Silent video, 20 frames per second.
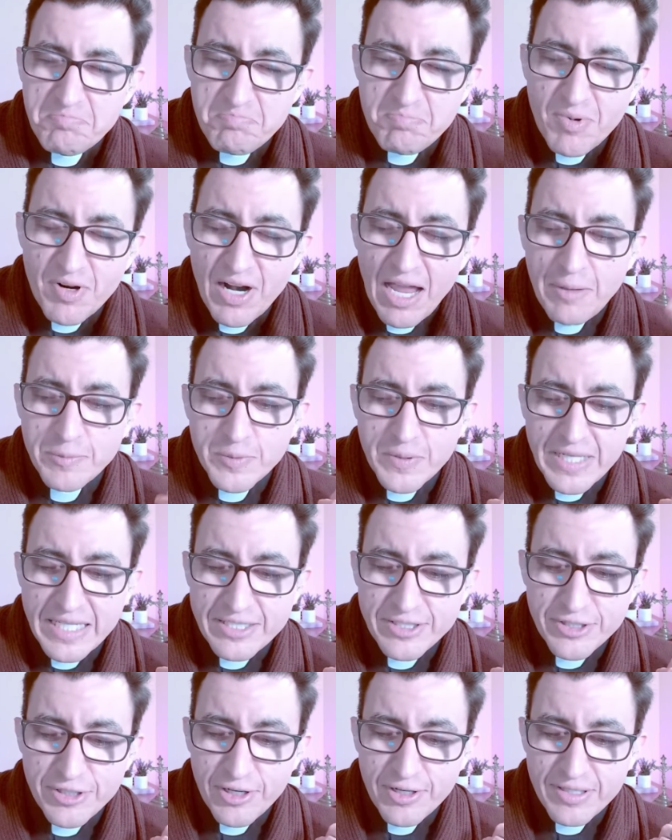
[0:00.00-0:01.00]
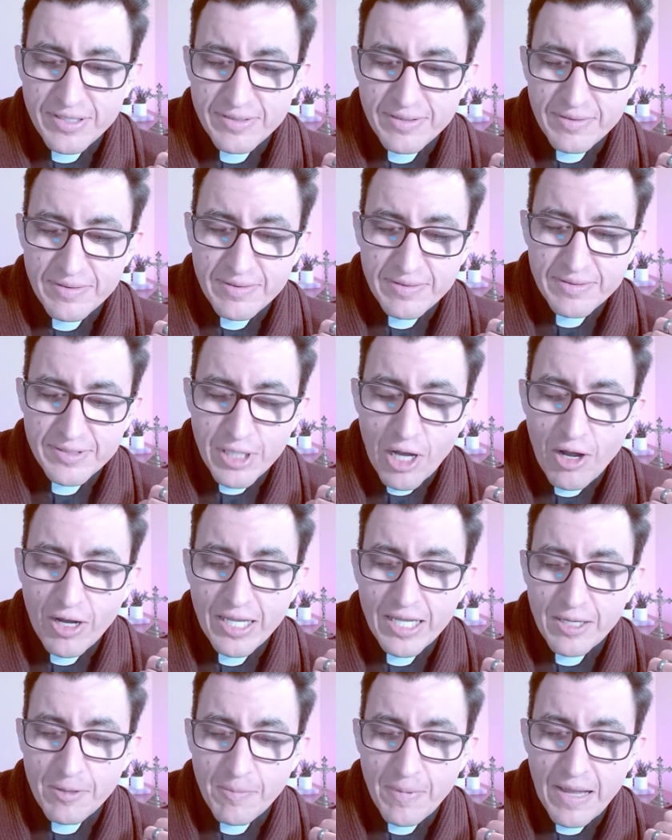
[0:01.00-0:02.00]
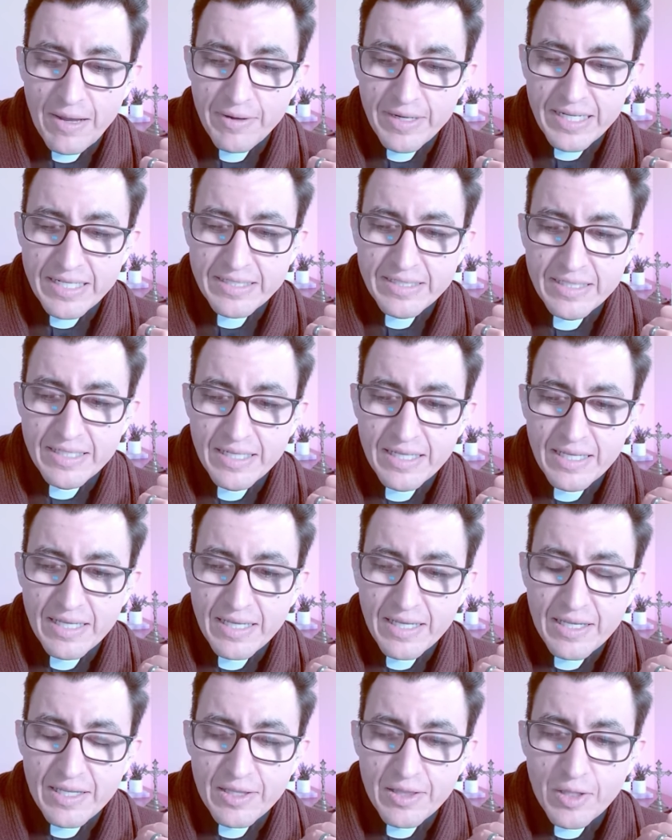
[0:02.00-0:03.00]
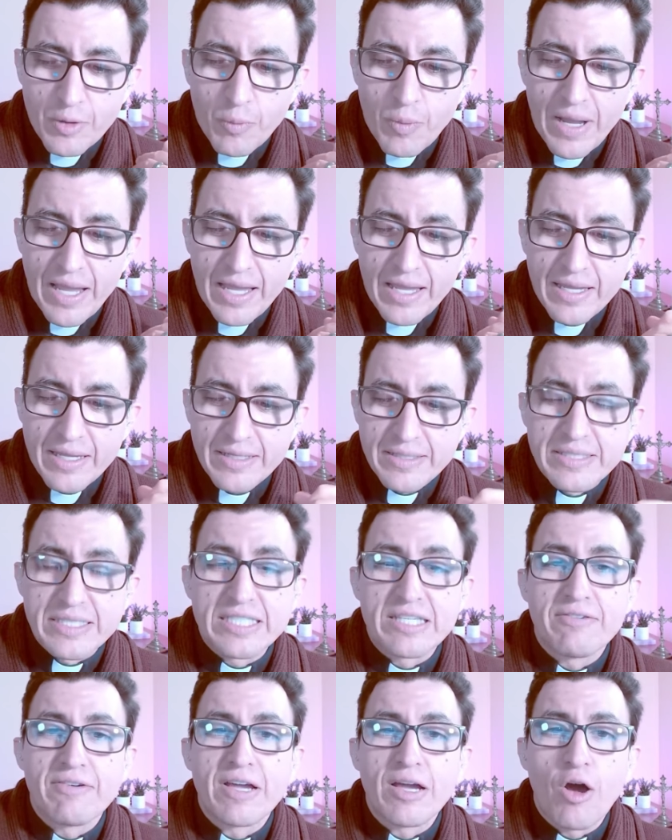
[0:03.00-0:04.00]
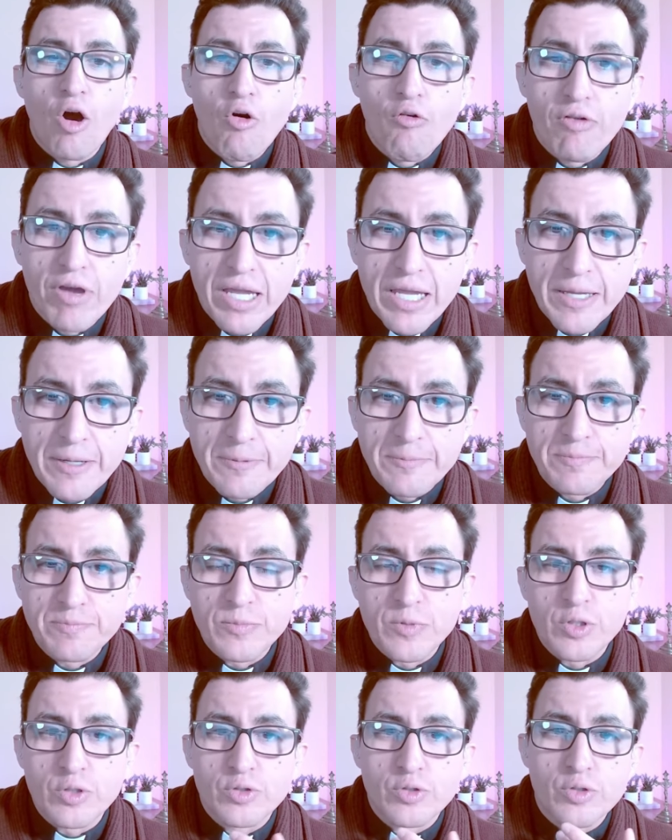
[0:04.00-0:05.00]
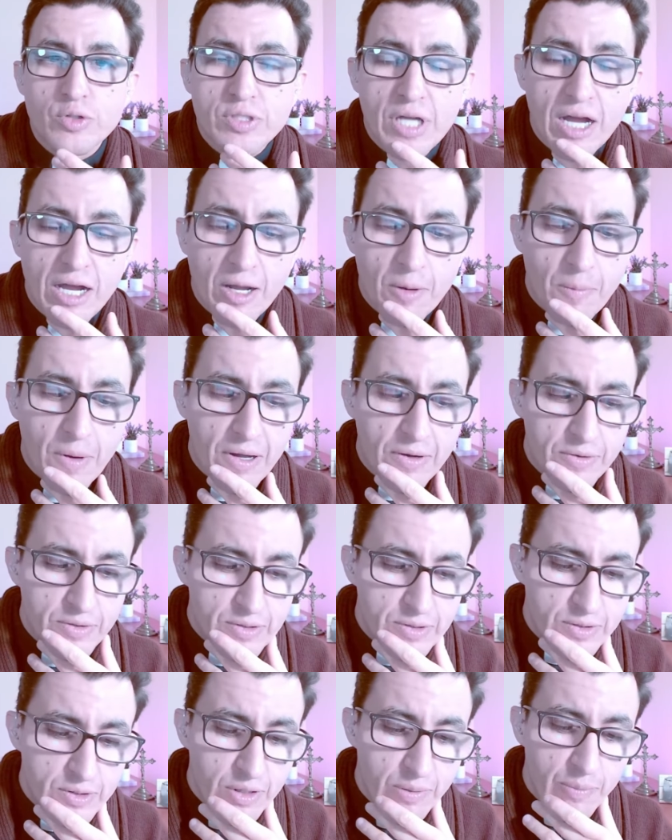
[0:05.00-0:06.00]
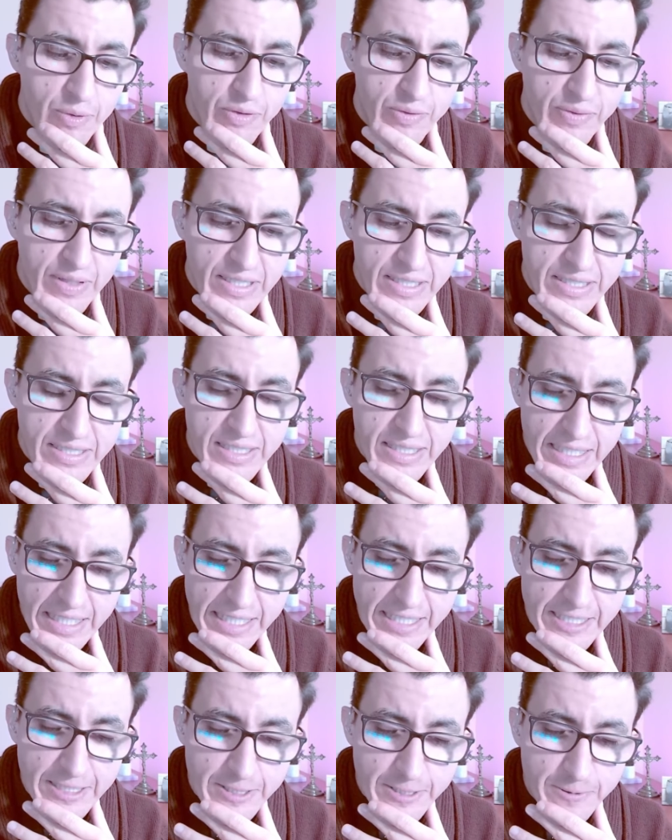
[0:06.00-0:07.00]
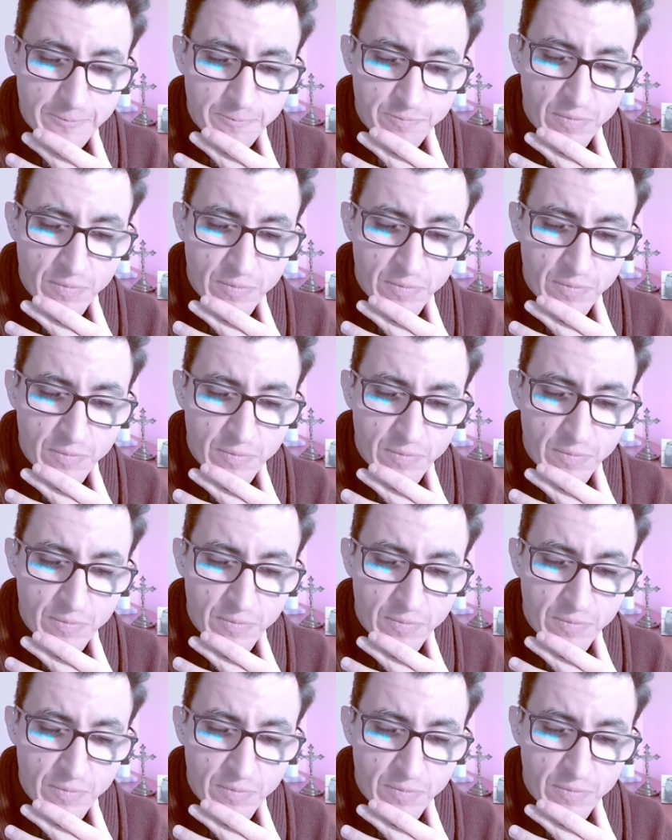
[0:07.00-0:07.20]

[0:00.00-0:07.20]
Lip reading: Perhaps we can start talking about it the way Stephen Covey used to talk about some of these things.